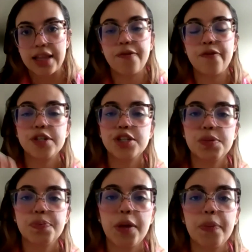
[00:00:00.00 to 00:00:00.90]
The
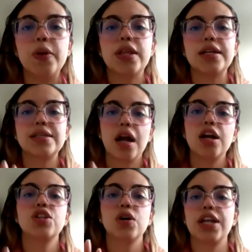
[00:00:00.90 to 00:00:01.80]
first people that
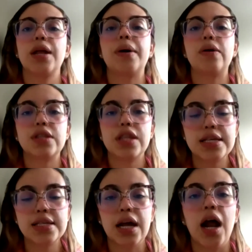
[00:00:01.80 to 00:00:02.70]
start talking about
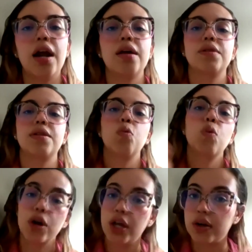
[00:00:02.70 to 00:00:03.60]
this are the
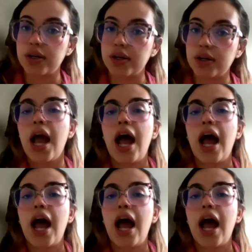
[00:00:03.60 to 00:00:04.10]
workers,